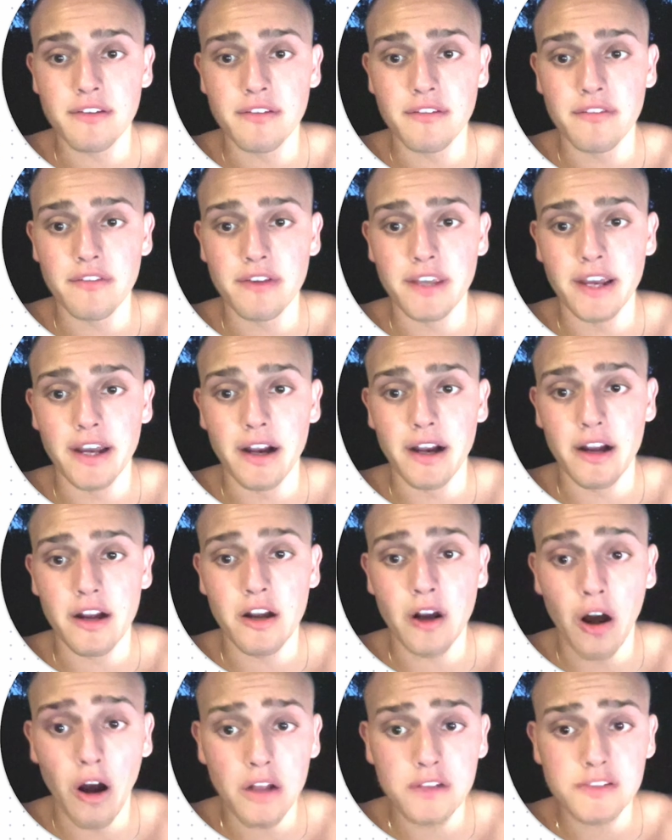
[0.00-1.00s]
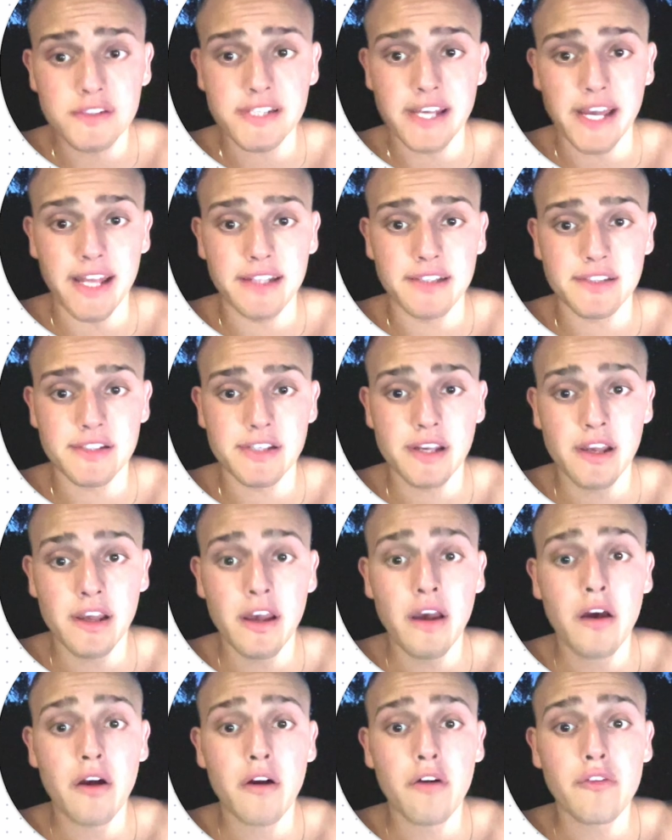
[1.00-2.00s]
via content,
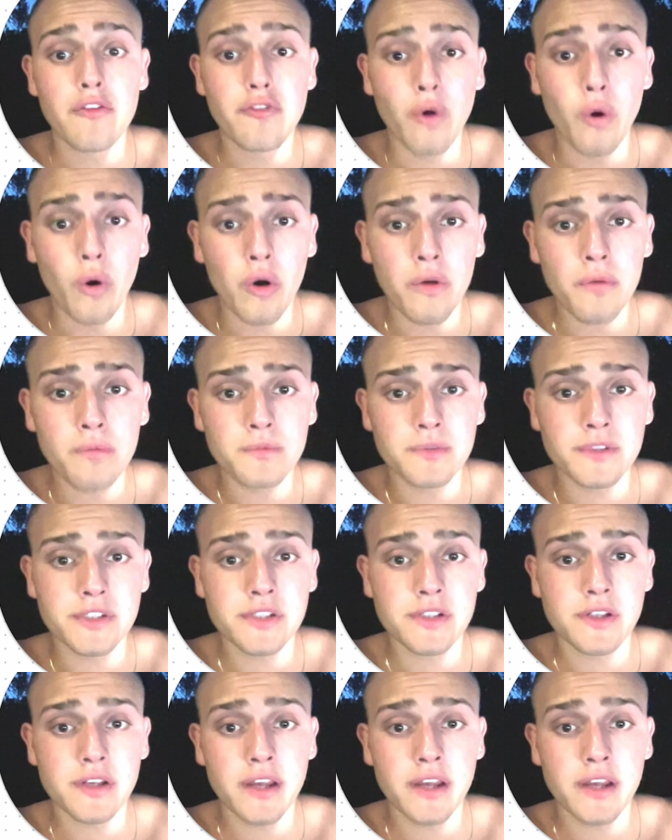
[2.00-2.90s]
forums,